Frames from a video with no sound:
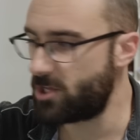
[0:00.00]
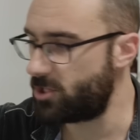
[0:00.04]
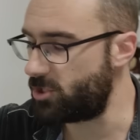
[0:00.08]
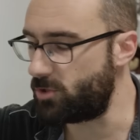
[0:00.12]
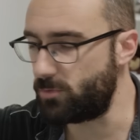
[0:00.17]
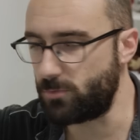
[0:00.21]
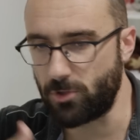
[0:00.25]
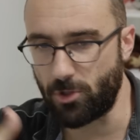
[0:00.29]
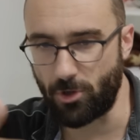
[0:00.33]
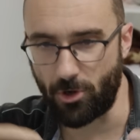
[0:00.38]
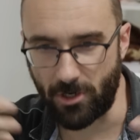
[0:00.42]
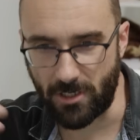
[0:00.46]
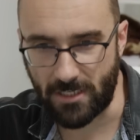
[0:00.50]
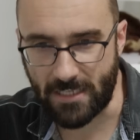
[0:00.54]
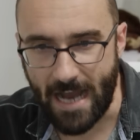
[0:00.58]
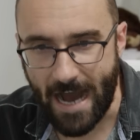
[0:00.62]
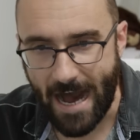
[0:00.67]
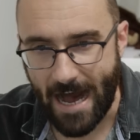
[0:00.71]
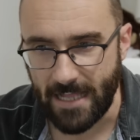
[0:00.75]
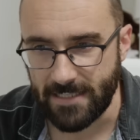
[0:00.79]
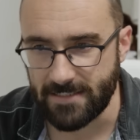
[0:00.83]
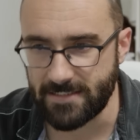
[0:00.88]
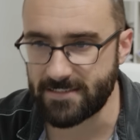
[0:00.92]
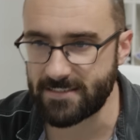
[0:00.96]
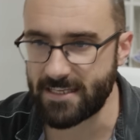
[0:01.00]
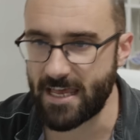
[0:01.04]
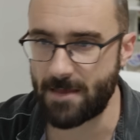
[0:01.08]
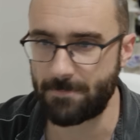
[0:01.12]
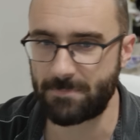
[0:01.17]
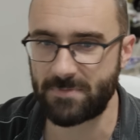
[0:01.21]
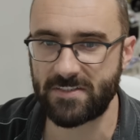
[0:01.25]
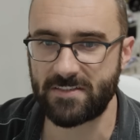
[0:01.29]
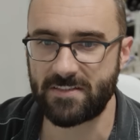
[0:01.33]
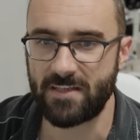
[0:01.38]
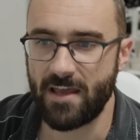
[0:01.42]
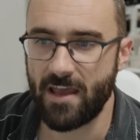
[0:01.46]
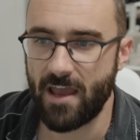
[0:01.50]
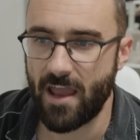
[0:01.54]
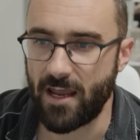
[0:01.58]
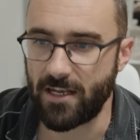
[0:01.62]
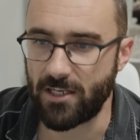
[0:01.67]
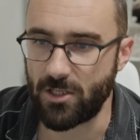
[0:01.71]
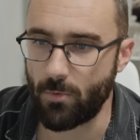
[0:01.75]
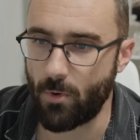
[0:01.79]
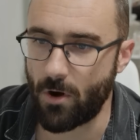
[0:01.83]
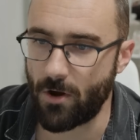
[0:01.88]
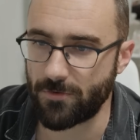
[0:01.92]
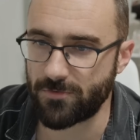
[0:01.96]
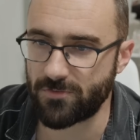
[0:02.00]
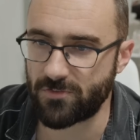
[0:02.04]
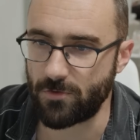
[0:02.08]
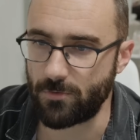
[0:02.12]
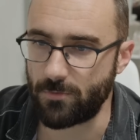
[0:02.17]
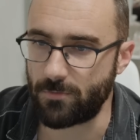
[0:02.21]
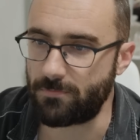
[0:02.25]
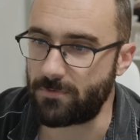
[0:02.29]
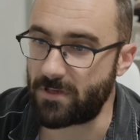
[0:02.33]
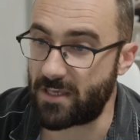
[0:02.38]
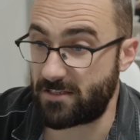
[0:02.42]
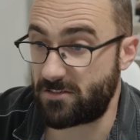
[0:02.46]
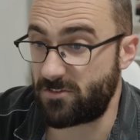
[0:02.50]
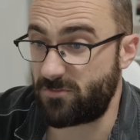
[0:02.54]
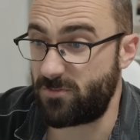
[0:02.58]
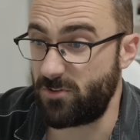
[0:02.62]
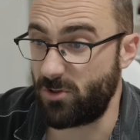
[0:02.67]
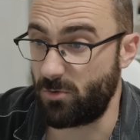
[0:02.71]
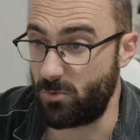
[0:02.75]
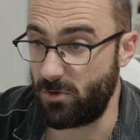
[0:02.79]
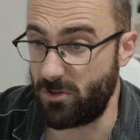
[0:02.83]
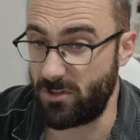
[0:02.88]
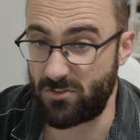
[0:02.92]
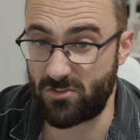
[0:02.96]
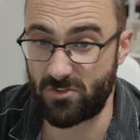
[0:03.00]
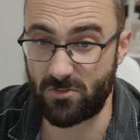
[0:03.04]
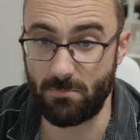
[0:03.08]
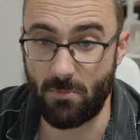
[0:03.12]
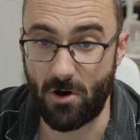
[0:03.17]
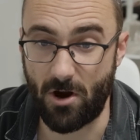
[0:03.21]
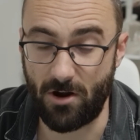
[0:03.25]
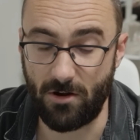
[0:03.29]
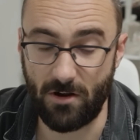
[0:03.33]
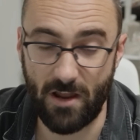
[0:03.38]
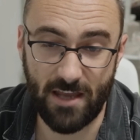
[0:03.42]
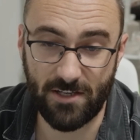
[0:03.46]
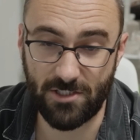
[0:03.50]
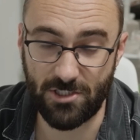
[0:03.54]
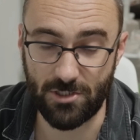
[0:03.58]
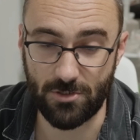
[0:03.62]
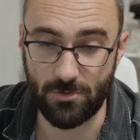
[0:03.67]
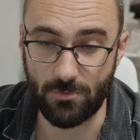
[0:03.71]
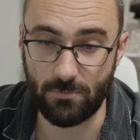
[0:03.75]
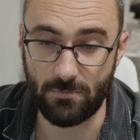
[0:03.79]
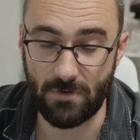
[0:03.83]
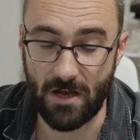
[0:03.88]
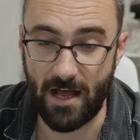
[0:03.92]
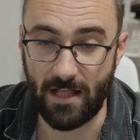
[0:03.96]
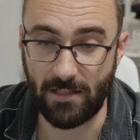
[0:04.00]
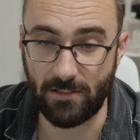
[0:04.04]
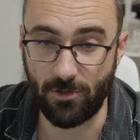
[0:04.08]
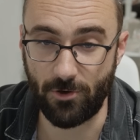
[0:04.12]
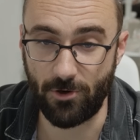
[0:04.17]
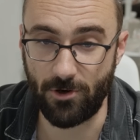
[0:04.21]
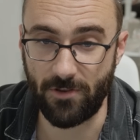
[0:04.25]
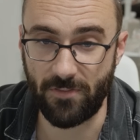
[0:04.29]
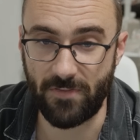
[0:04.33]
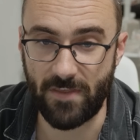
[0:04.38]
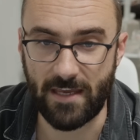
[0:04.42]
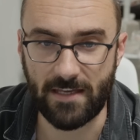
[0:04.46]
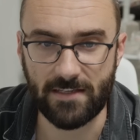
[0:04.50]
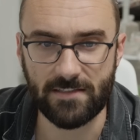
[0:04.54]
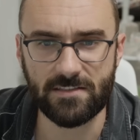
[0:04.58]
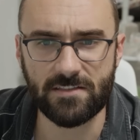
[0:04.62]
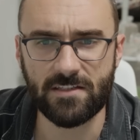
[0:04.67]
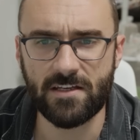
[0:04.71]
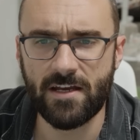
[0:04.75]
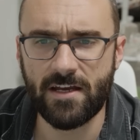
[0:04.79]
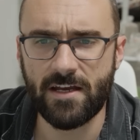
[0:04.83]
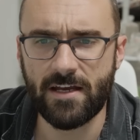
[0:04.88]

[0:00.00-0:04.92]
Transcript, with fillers: you learn concepts, and you also get to feel really smart as you uh, learn things.